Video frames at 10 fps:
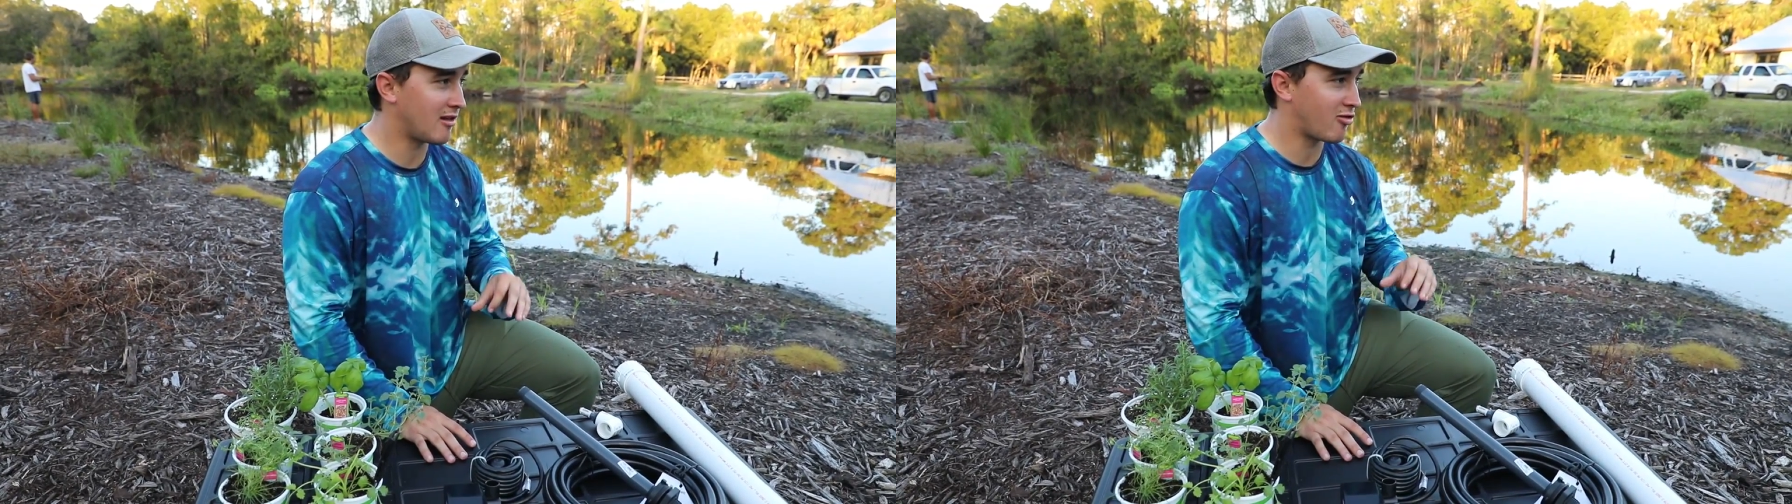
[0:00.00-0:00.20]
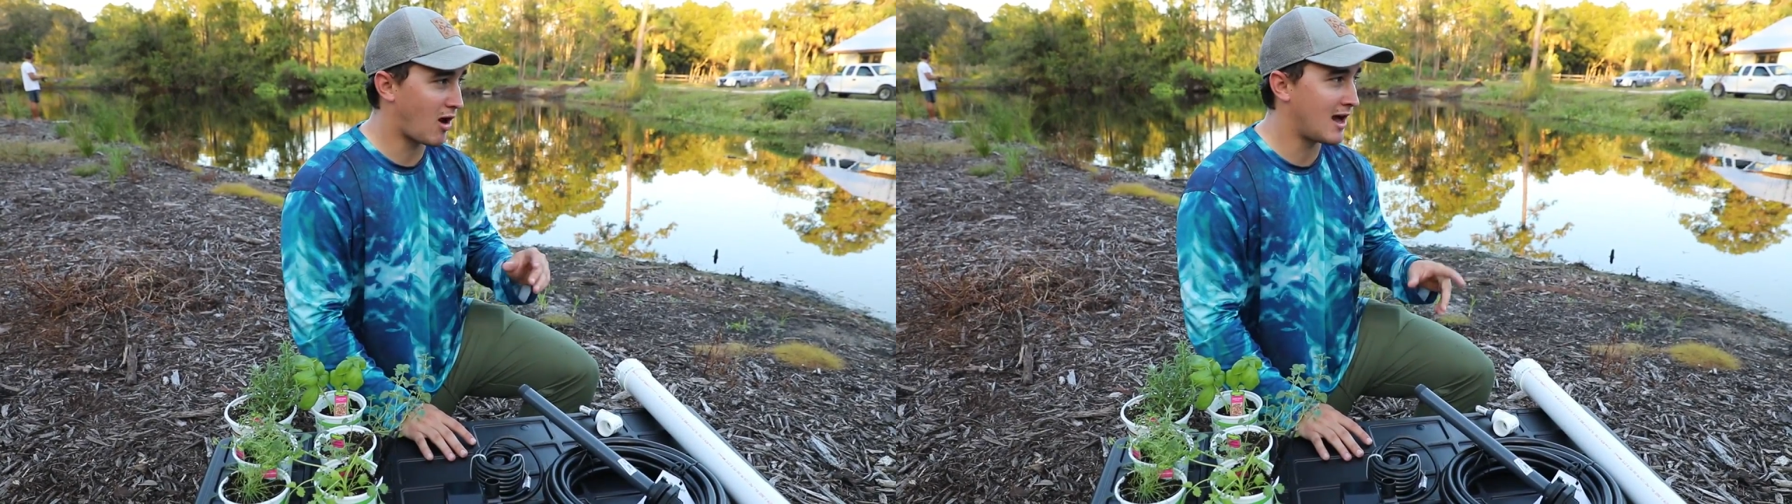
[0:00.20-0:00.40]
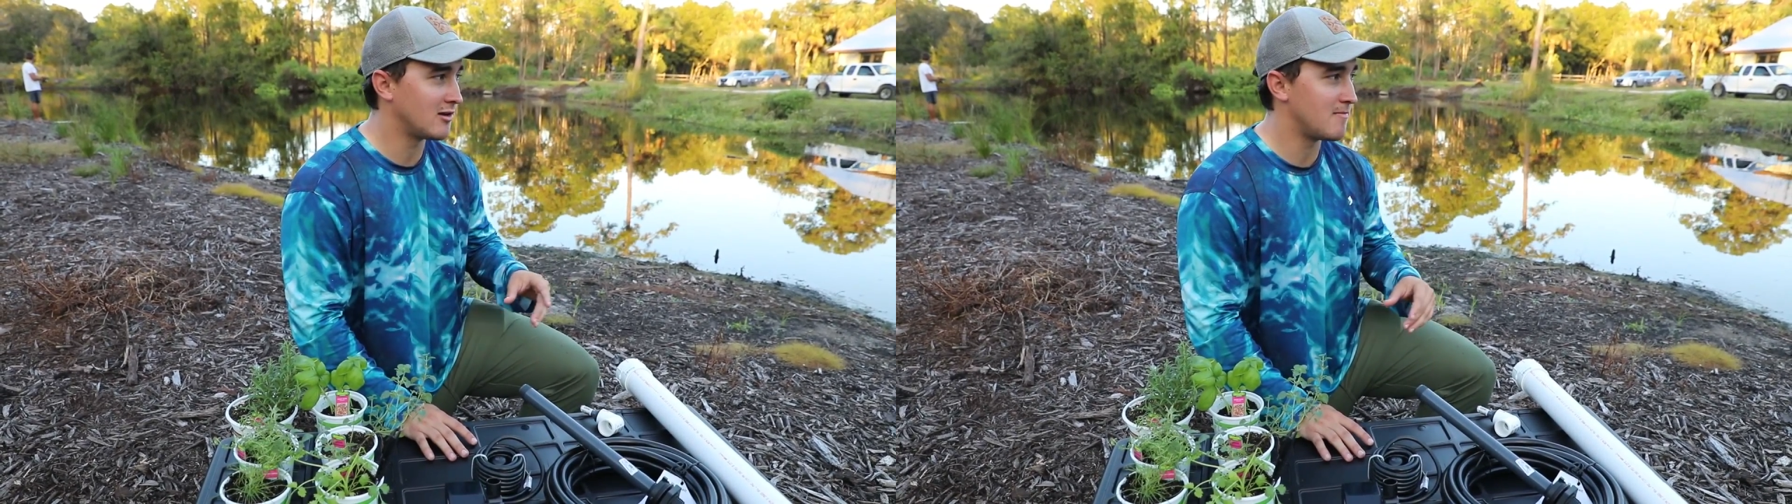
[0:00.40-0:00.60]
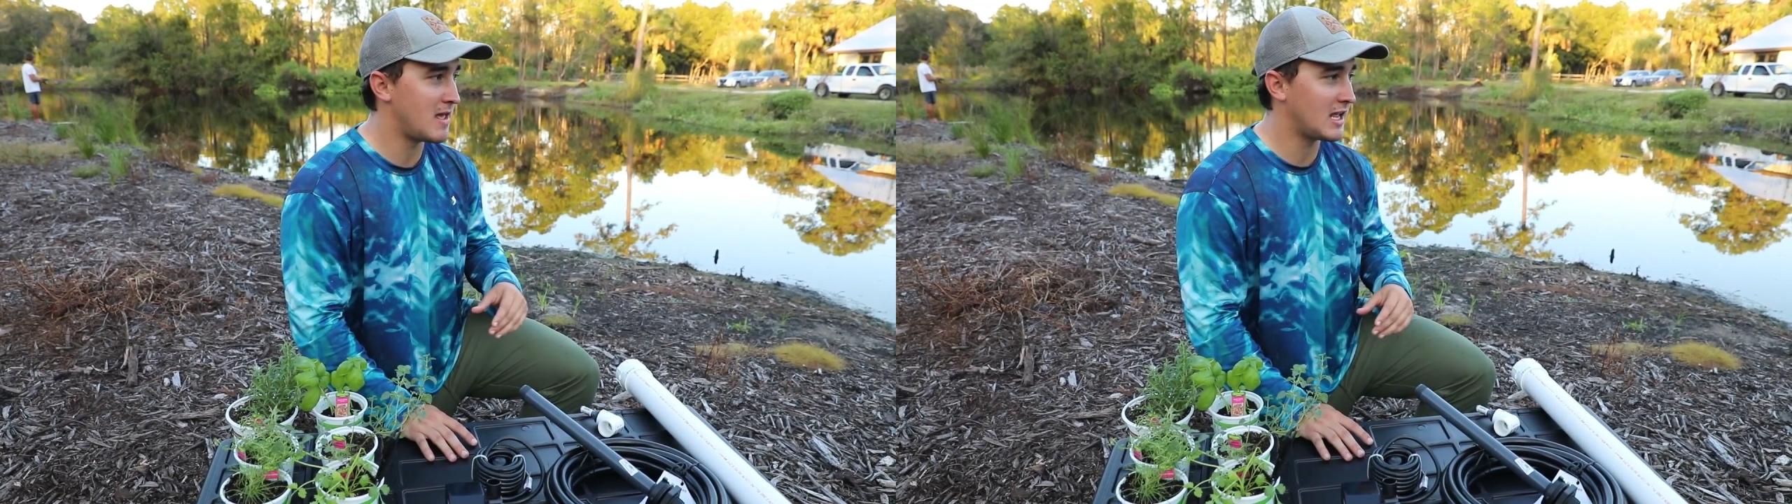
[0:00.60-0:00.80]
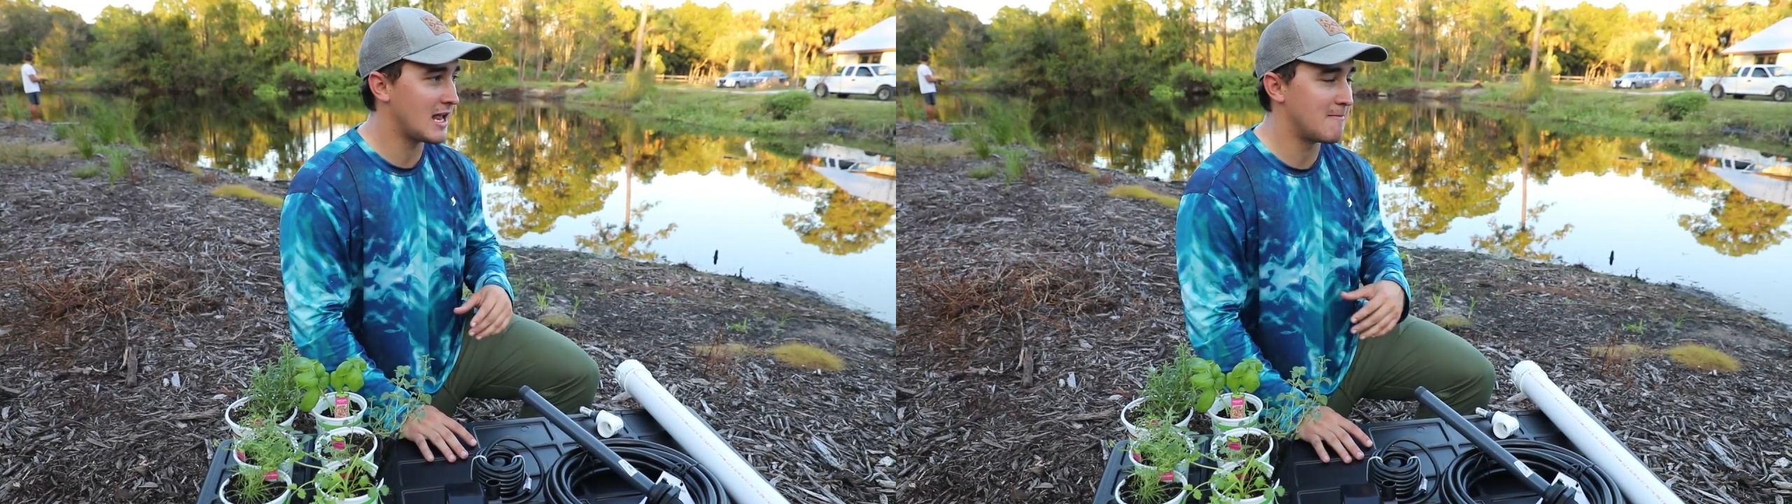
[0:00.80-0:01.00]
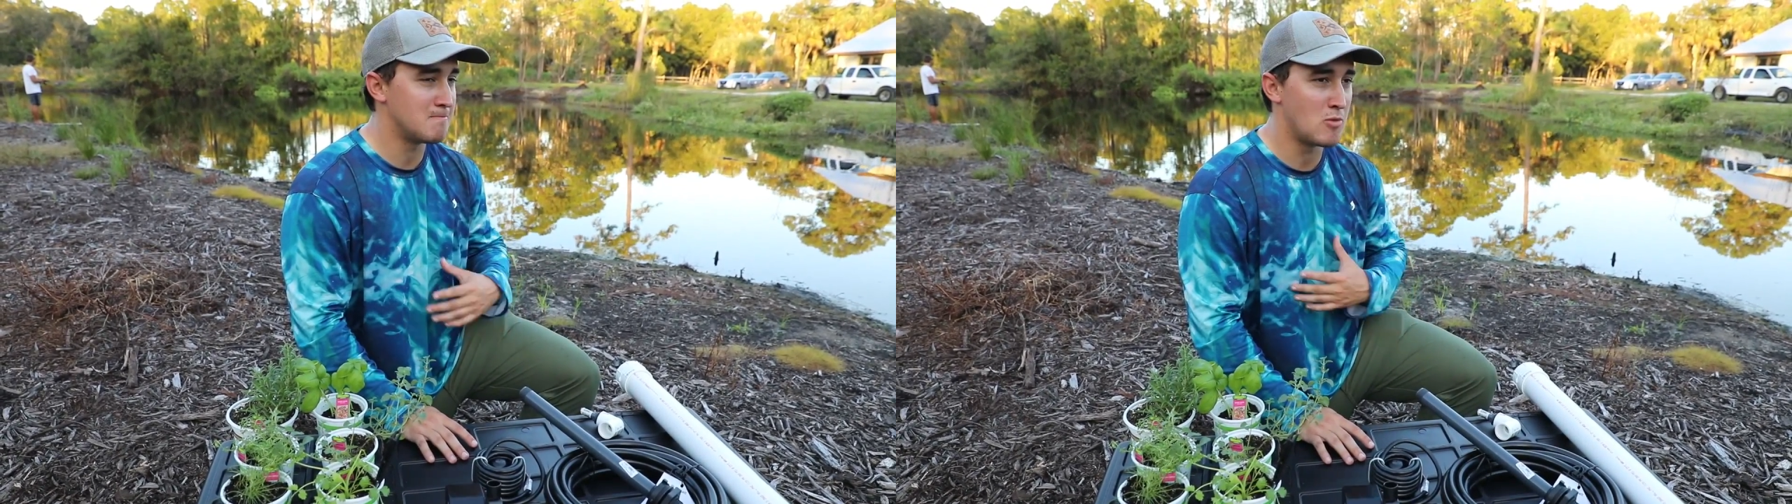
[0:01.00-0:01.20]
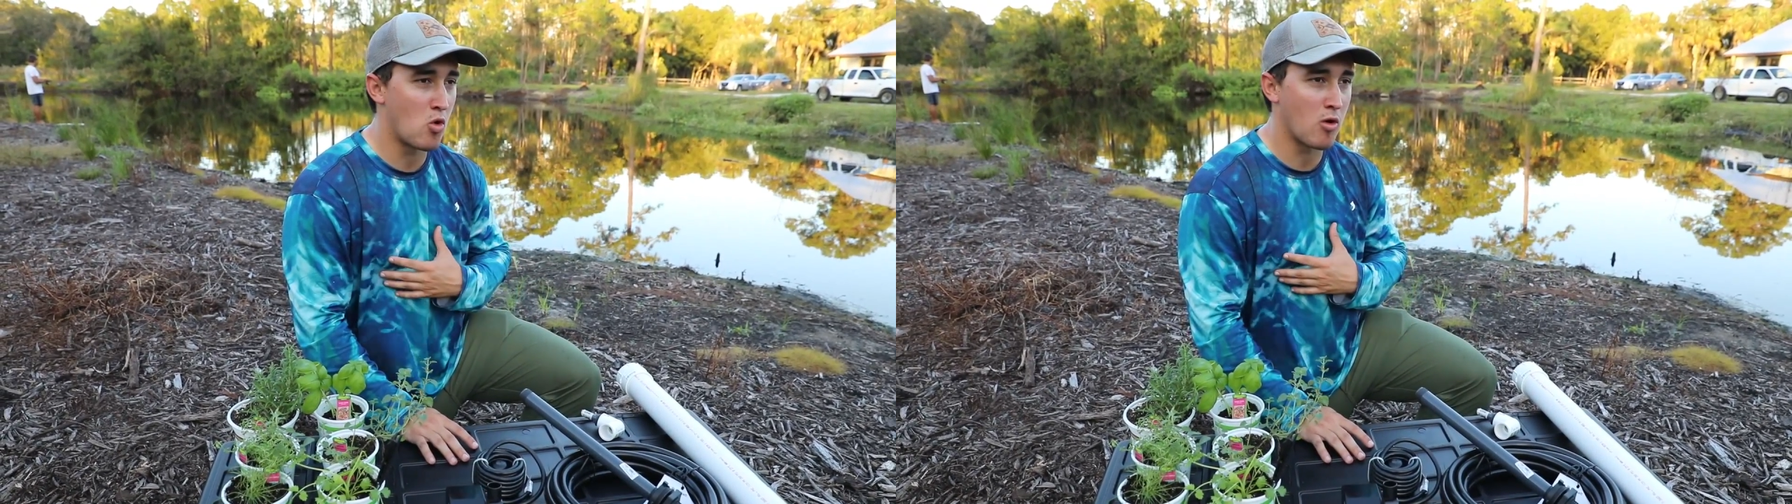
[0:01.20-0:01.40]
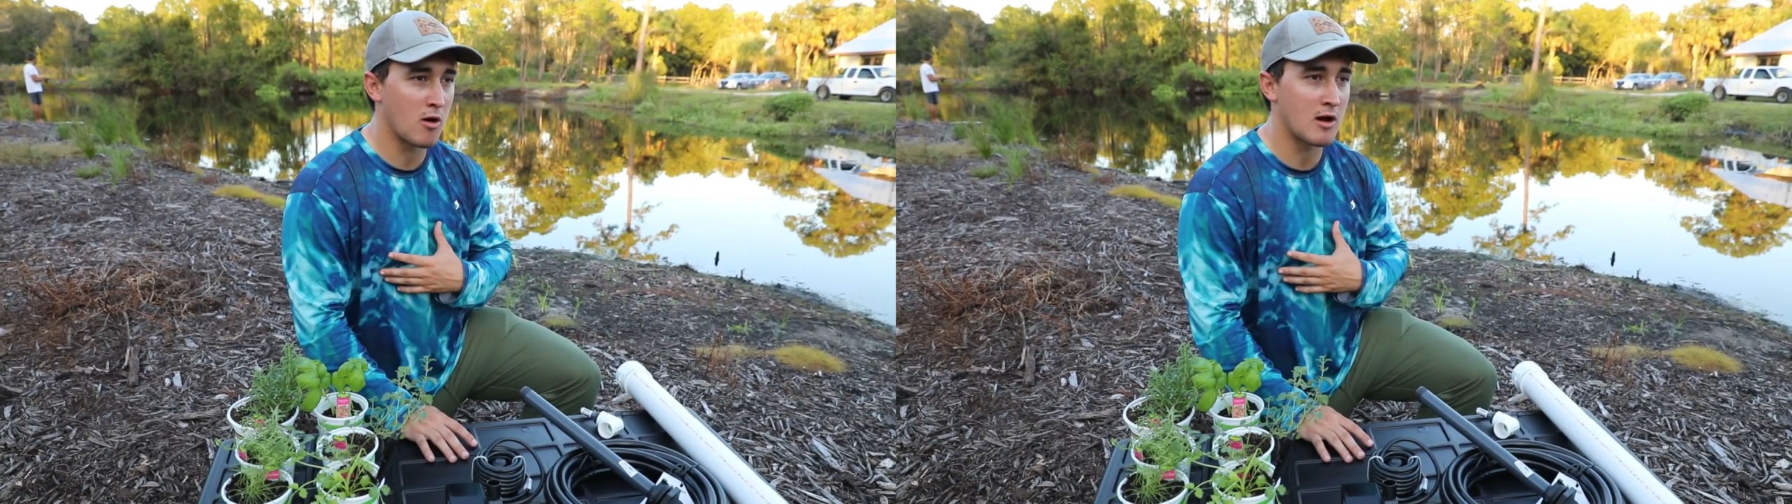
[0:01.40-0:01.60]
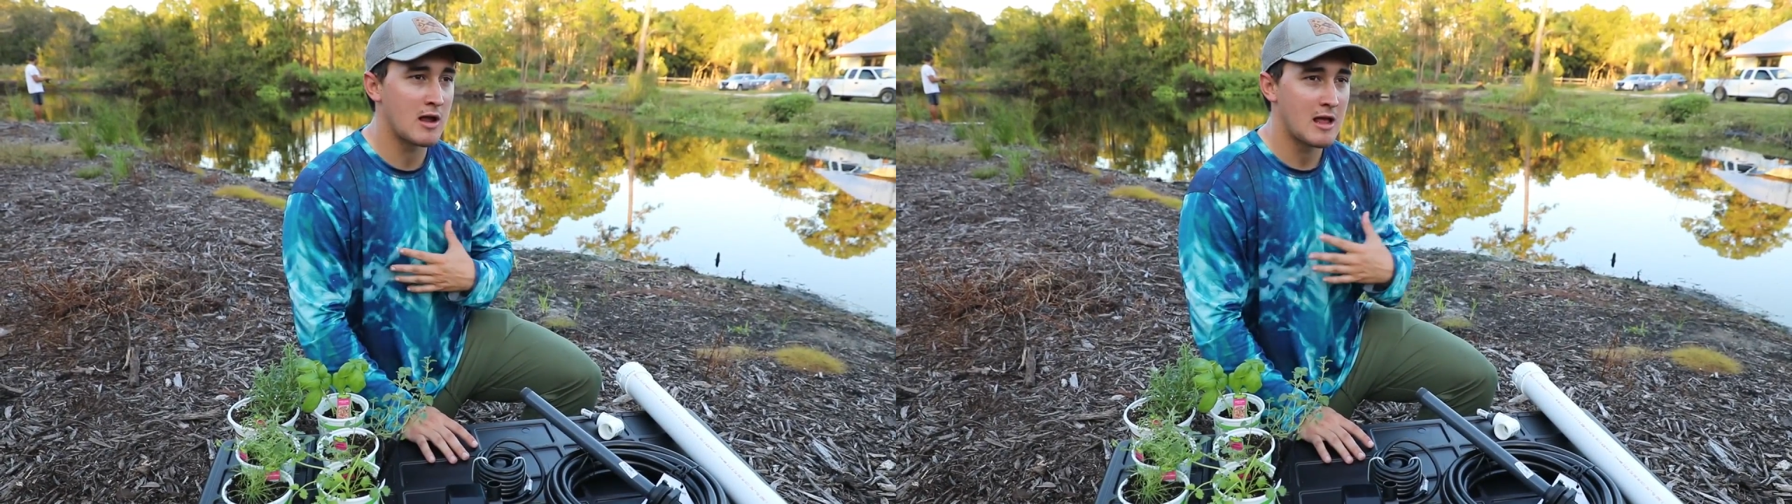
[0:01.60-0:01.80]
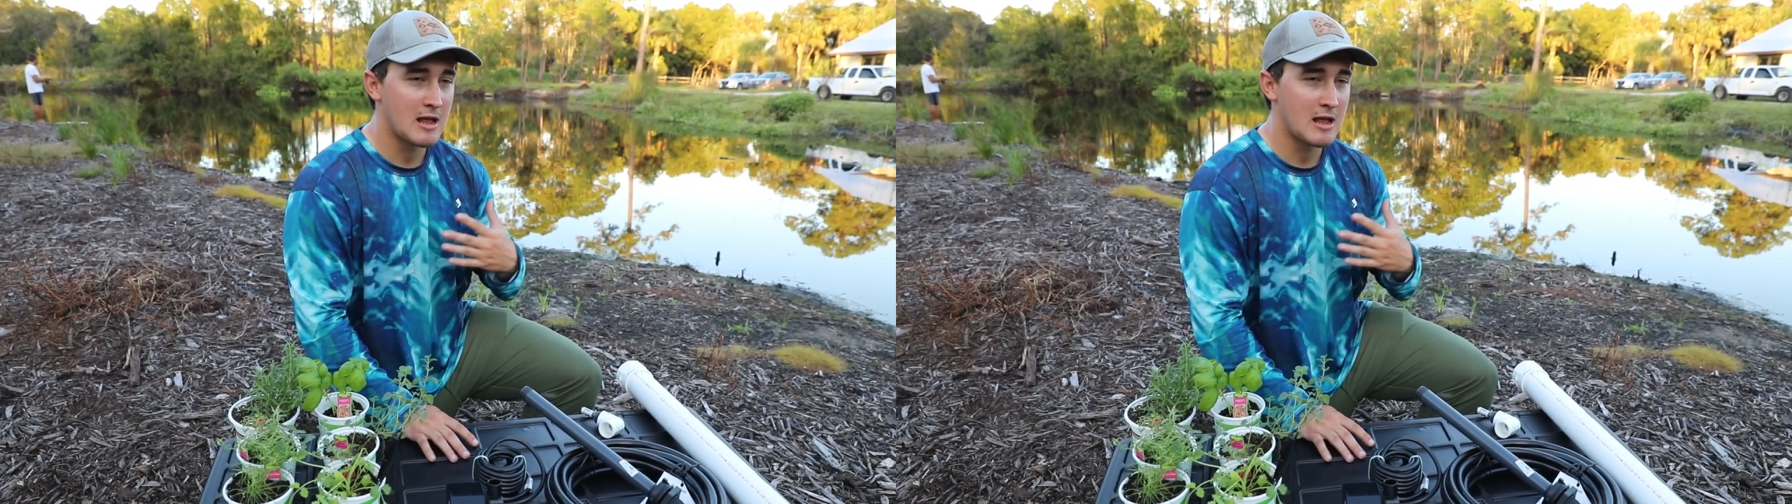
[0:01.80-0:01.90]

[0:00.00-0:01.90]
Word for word: and trying to make it more